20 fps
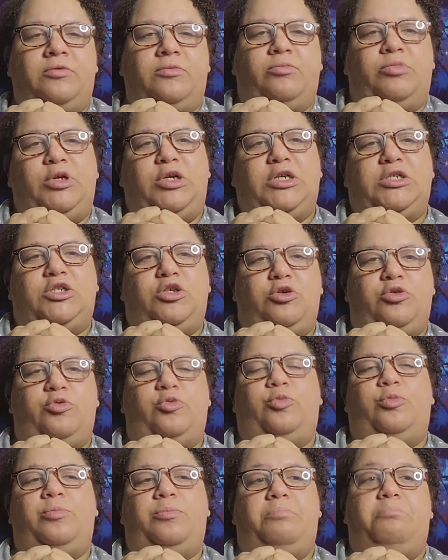because
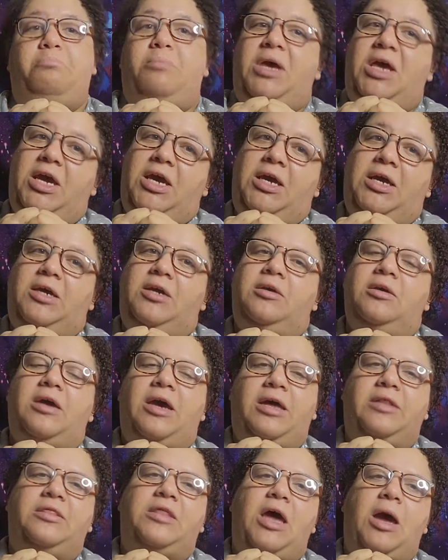you may,
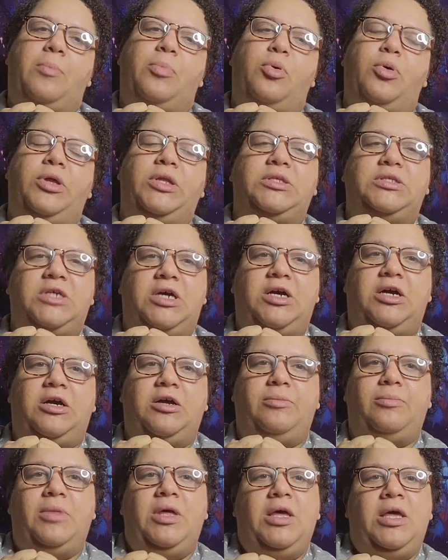at that point in
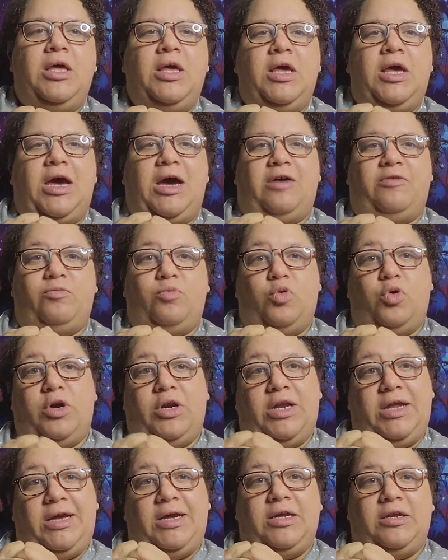time, have more
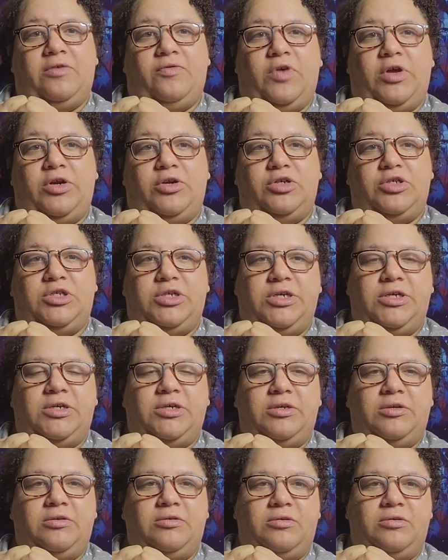negative energy